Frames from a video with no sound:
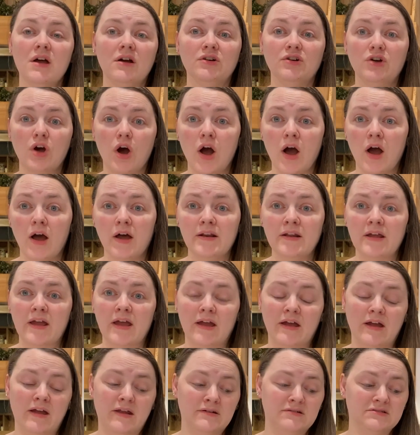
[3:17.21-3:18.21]
God
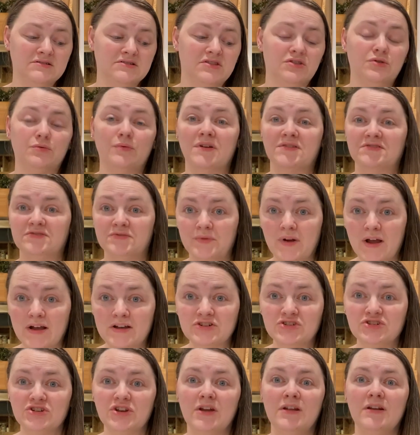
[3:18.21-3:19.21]
and to the
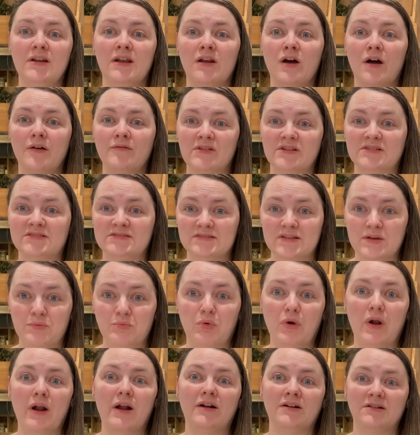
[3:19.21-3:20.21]
resurrection, and obviously
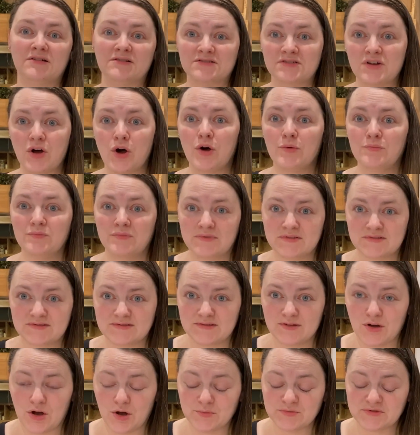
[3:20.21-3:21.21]
prayers,
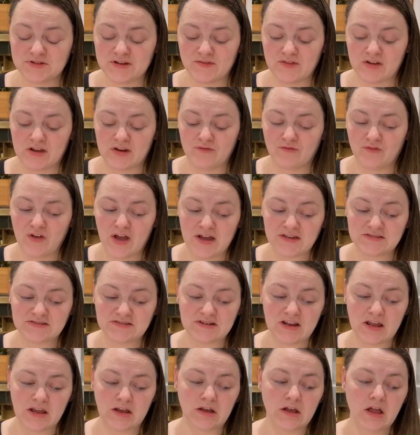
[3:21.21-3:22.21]
almsgiving, and
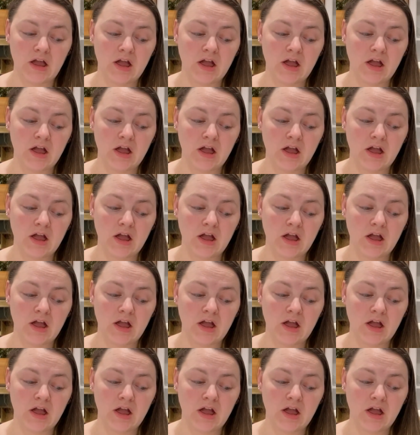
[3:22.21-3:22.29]
fasting